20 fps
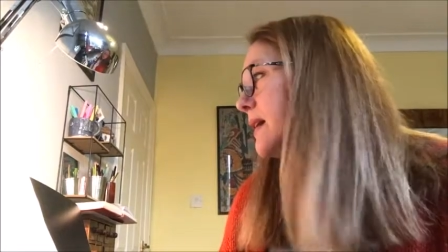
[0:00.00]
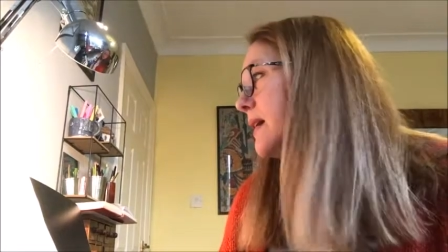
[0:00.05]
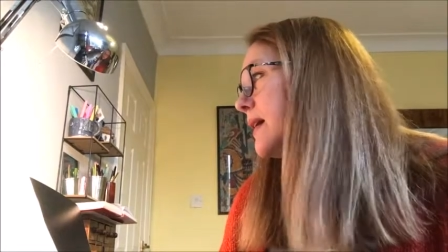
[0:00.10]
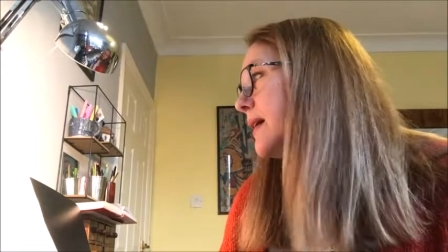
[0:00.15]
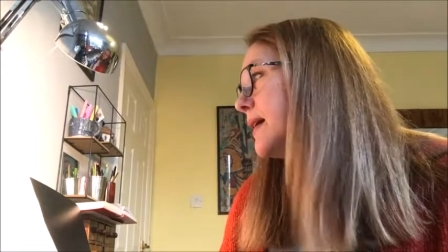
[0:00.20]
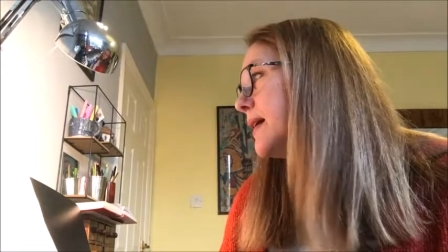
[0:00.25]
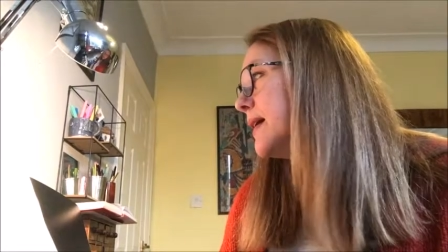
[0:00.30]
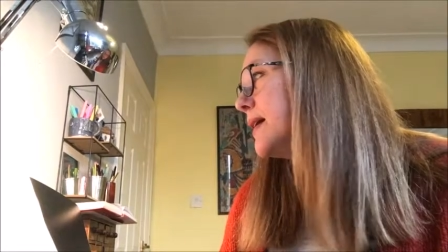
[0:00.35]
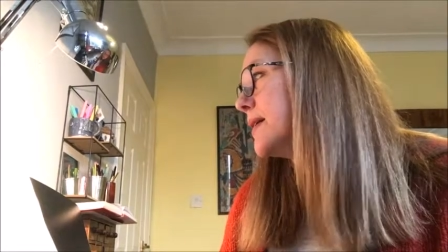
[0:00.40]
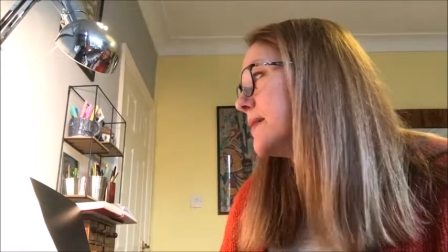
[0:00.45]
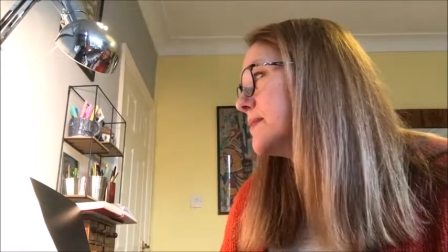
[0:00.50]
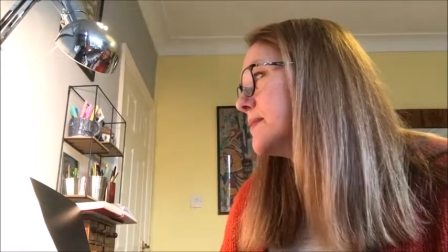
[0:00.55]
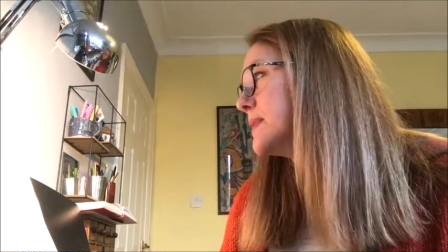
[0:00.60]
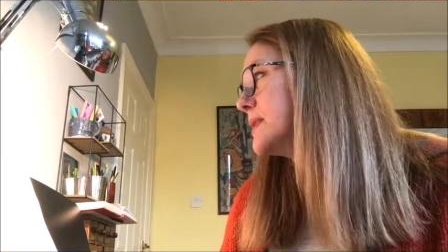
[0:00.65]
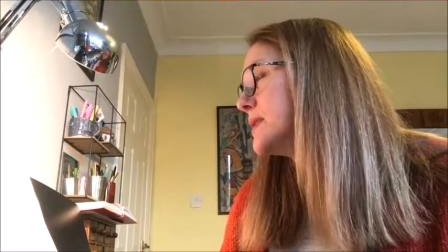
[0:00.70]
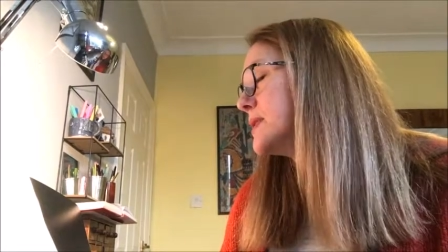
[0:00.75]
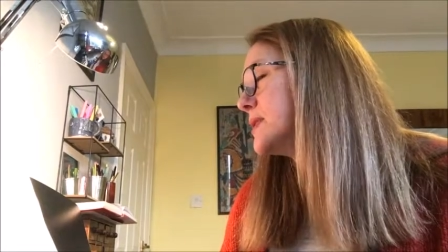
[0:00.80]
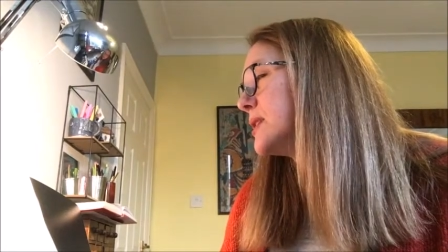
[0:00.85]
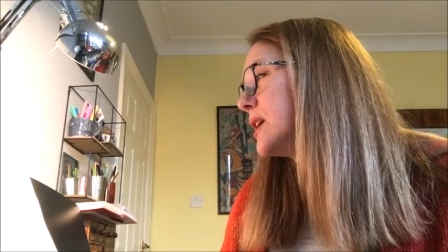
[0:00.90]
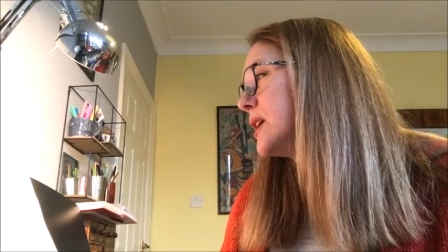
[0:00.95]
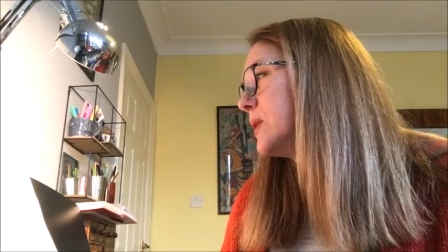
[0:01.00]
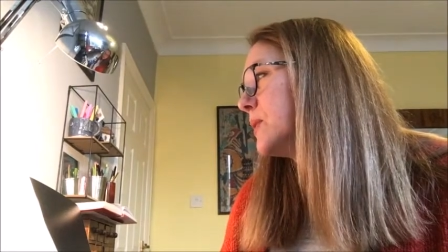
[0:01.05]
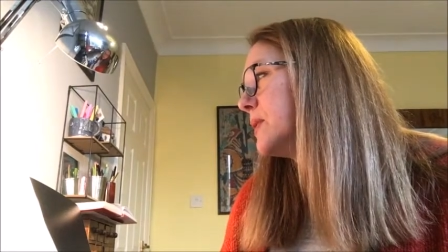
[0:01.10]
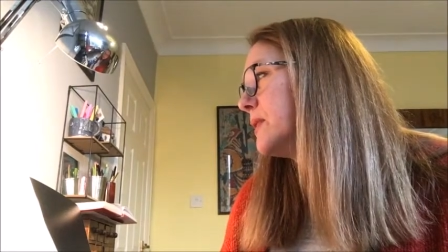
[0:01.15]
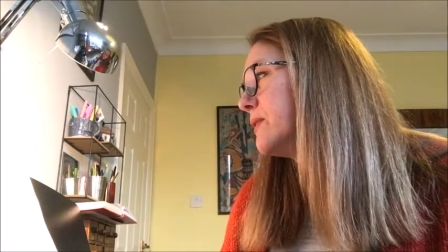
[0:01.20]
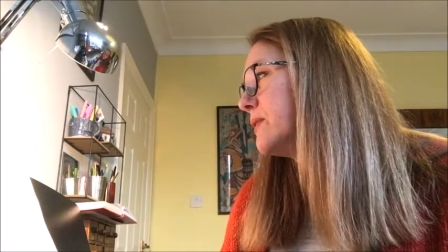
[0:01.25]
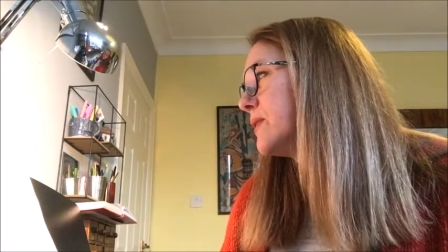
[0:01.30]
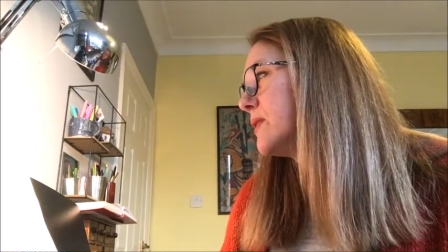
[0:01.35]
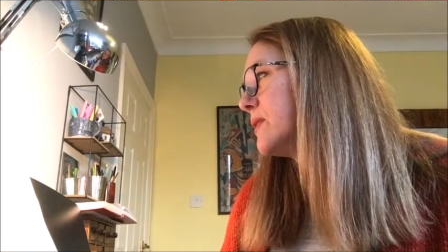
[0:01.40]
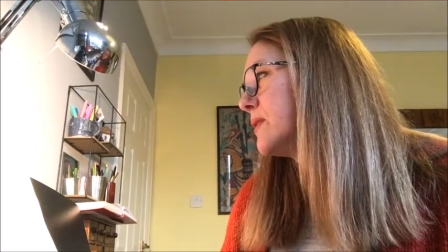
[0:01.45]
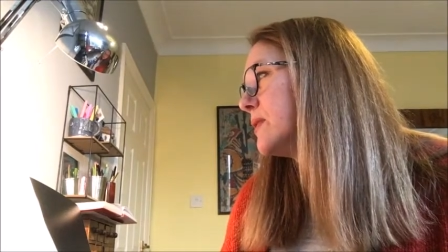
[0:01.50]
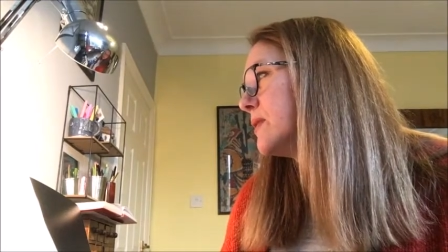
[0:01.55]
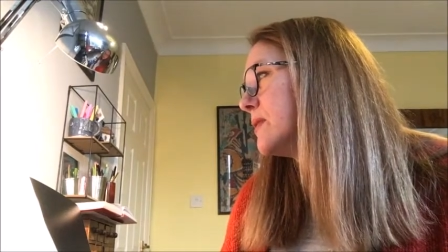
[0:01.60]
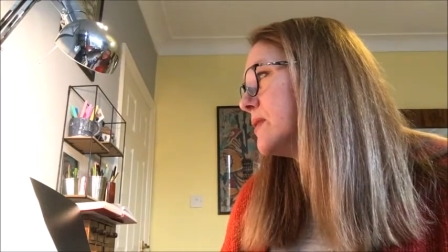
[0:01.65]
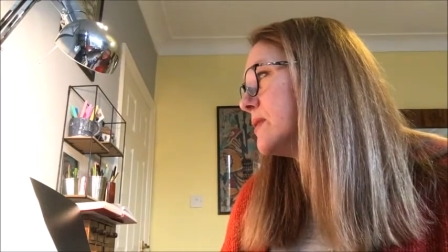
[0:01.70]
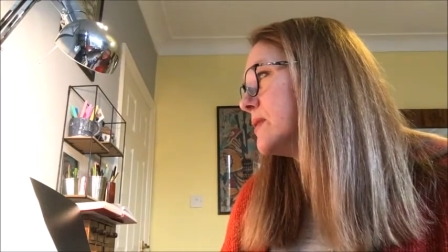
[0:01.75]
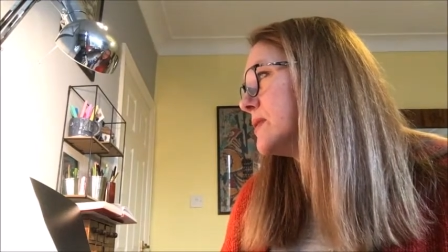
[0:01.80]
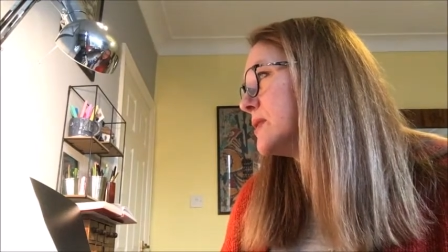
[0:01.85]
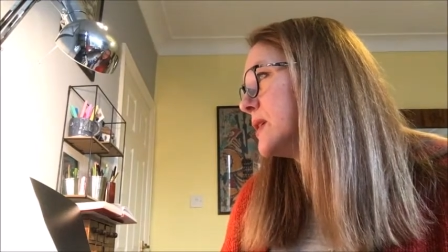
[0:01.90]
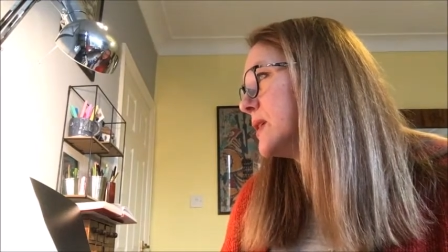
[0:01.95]
Um, so we've
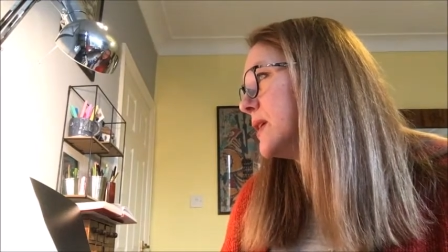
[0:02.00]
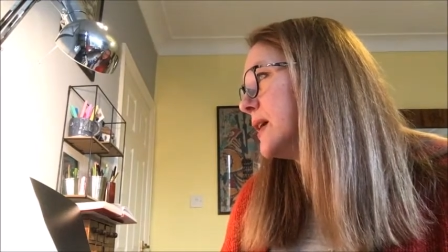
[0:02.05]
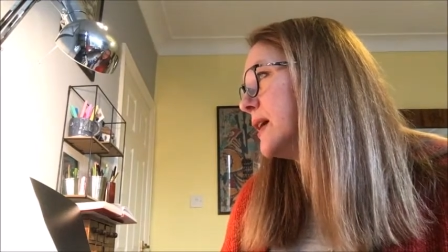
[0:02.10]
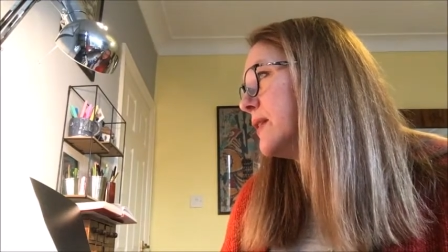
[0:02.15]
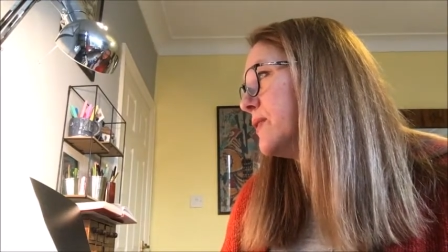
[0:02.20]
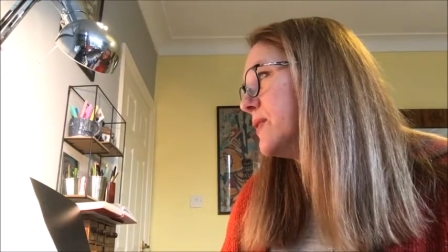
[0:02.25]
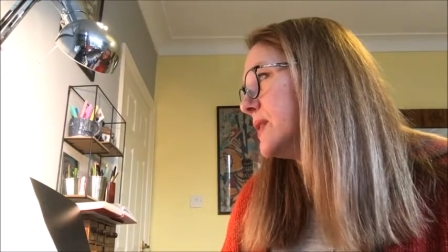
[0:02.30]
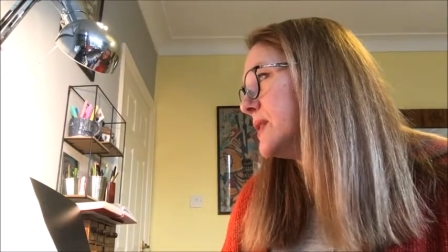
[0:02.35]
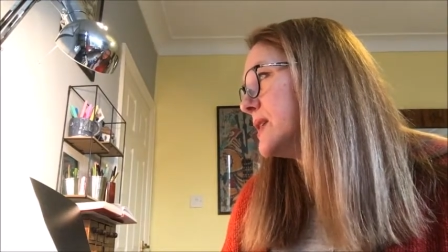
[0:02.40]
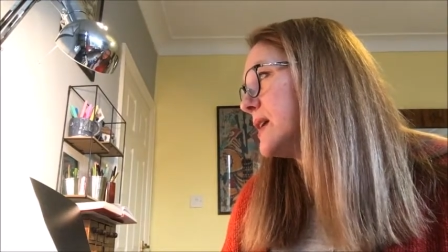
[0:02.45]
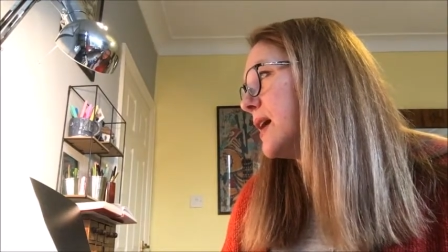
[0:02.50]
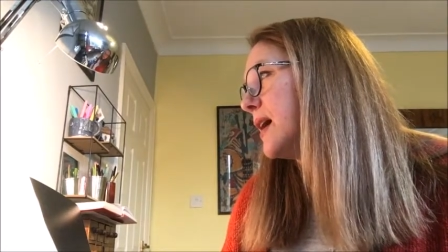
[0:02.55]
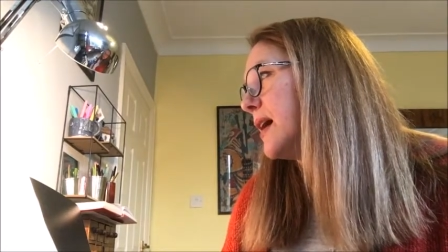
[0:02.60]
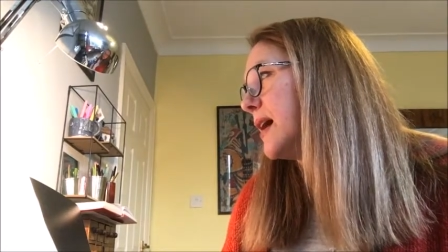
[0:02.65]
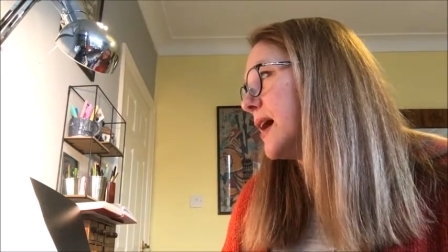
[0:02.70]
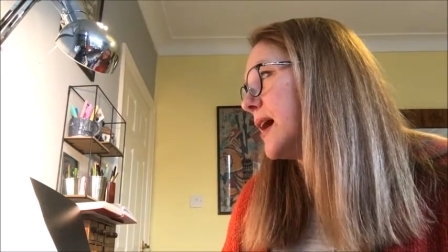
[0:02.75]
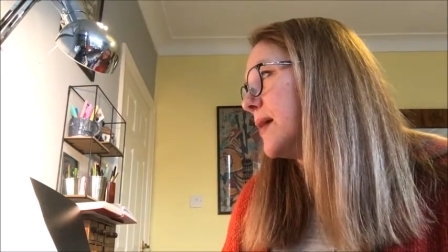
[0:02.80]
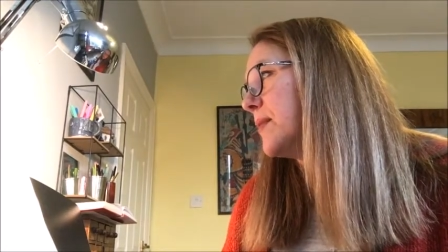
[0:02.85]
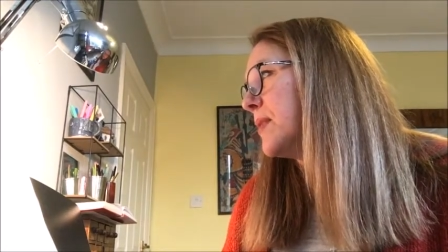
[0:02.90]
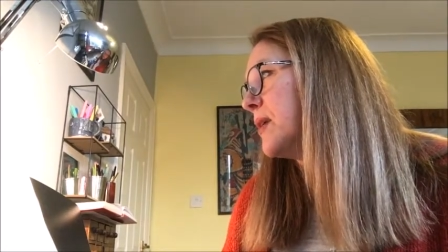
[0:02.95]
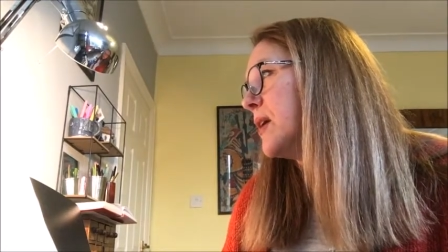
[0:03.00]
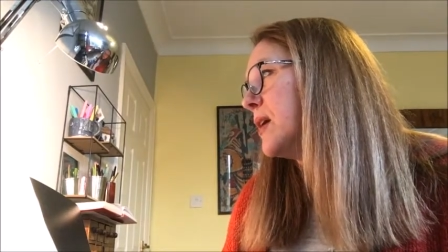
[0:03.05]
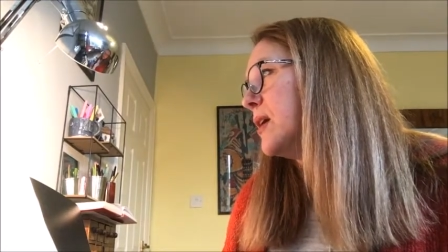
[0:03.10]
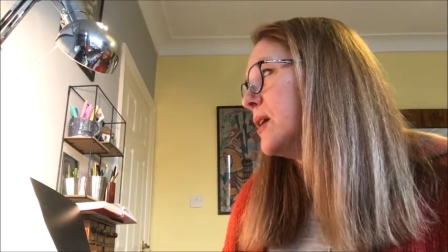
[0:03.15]
so every time